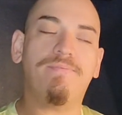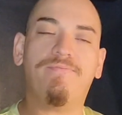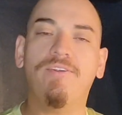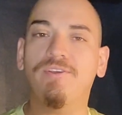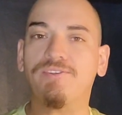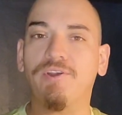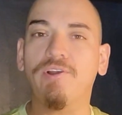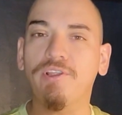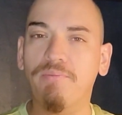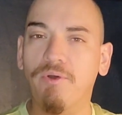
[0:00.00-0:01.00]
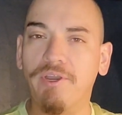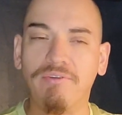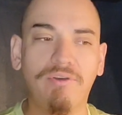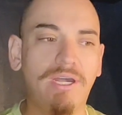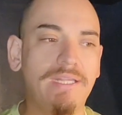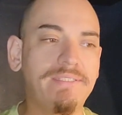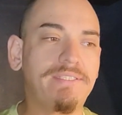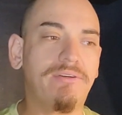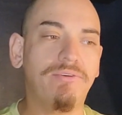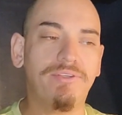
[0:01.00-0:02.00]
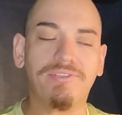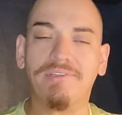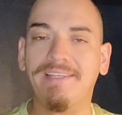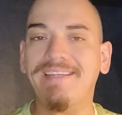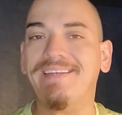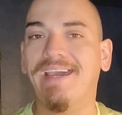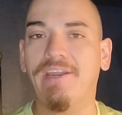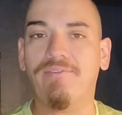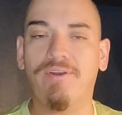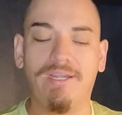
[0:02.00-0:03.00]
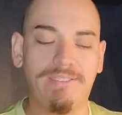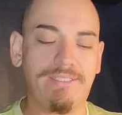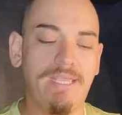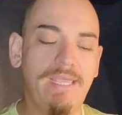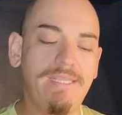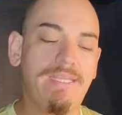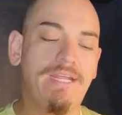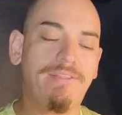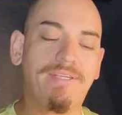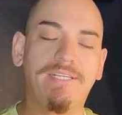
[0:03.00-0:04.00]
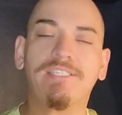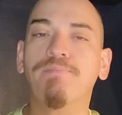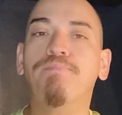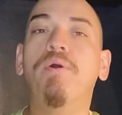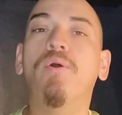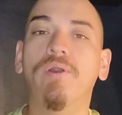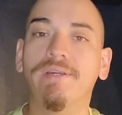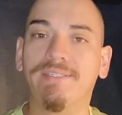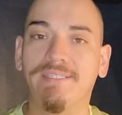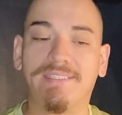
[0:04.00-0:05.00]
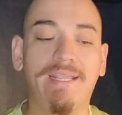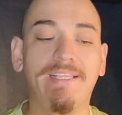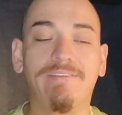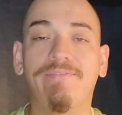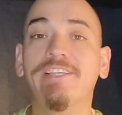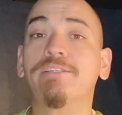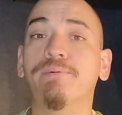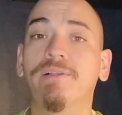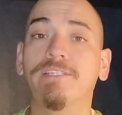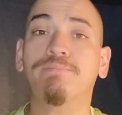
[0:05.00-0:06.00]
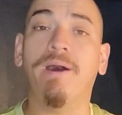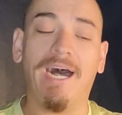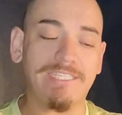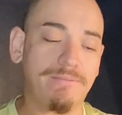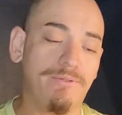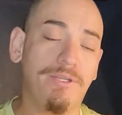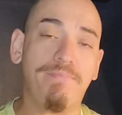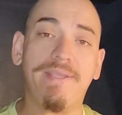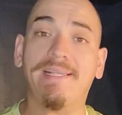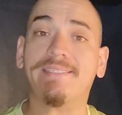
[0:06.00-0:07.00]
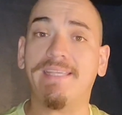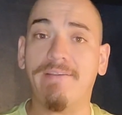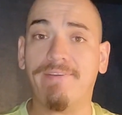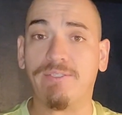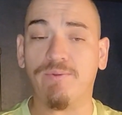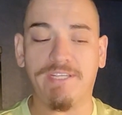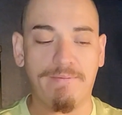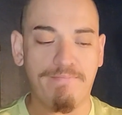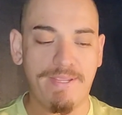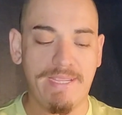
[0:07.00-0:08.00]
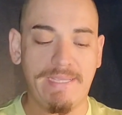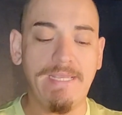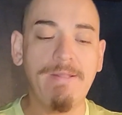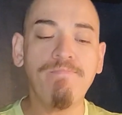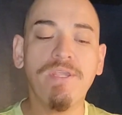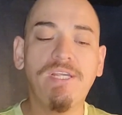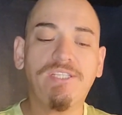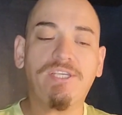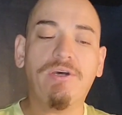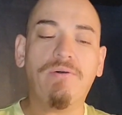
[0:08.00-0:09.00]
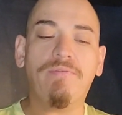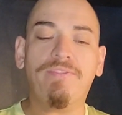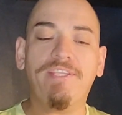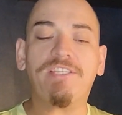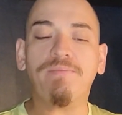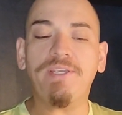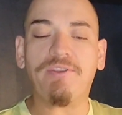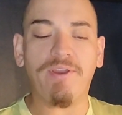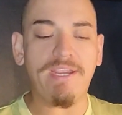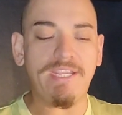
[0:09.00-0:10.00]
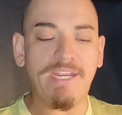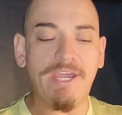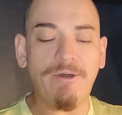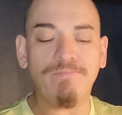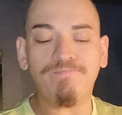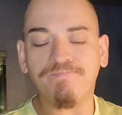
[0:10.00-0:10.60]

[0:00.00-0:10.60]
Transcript: for those early morning runs or those late night runs. You know, I think it's important to stay as visible as possible, to be as safe as we can be. So this will be great, you know,